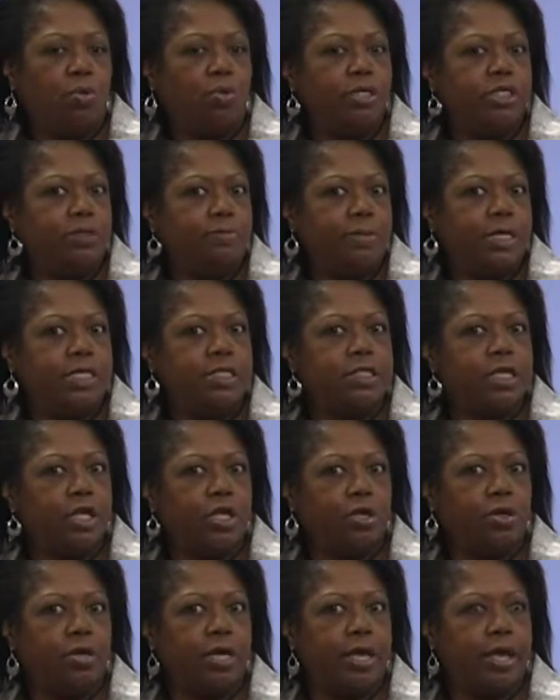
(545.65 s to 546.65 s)
which means that
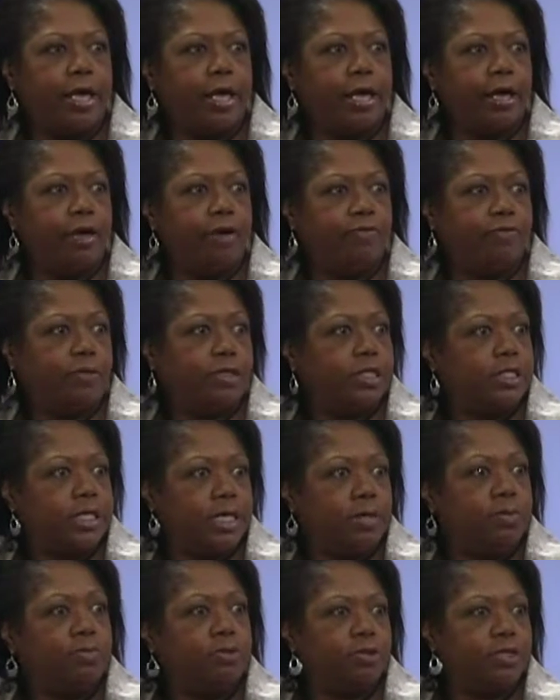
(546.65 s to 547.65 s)
you can have
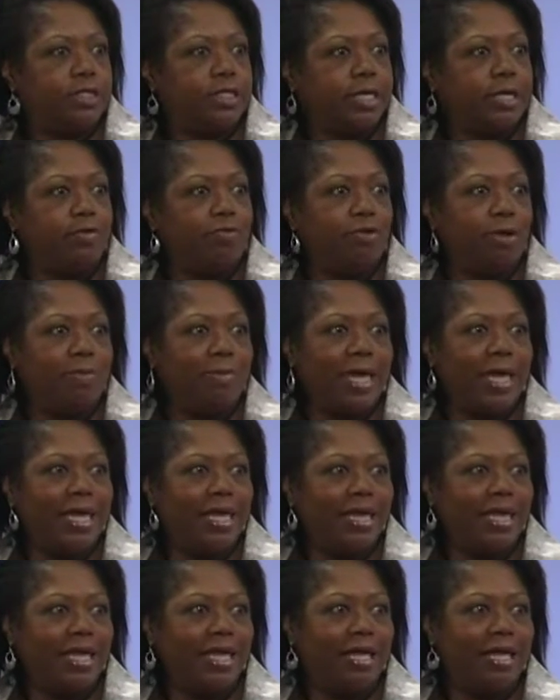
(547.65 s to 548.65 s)
10%
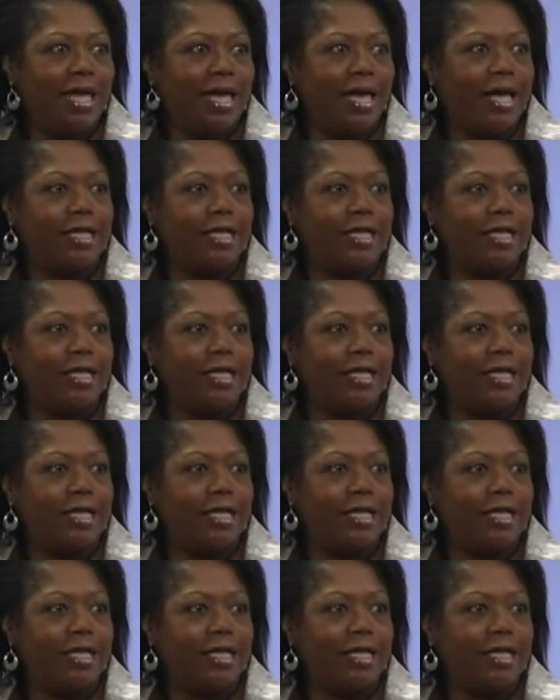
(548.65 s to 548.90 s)
remaining